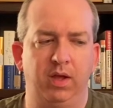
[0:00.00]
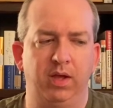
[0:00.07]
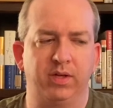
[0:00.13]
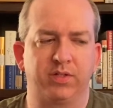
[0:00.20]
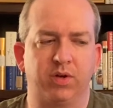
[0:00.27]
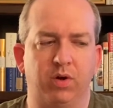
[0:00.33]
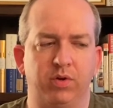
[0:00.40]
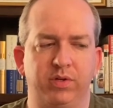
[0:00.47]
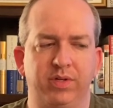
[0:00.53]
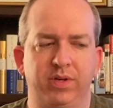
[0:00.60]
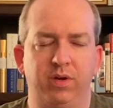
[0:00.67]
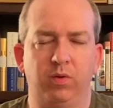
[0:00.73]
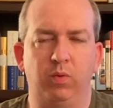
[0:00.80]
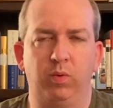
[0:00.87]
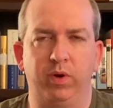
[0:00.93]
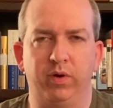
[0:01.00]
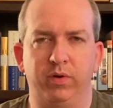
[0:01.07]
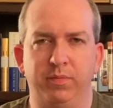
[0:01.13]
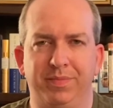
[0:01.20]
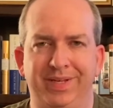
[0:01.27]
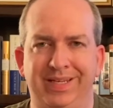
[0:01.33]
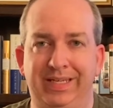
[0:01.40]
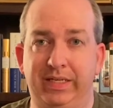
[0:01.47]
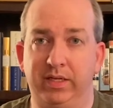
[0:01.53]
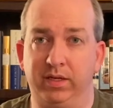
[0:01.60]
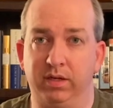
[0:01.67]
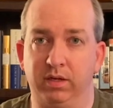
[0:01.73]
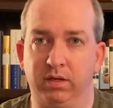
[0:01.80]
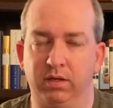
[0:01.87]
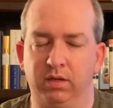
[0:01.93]
It's hard to know where to
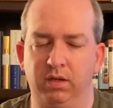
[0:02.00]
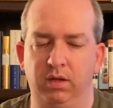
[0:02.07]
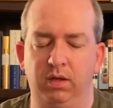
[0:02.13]
begin.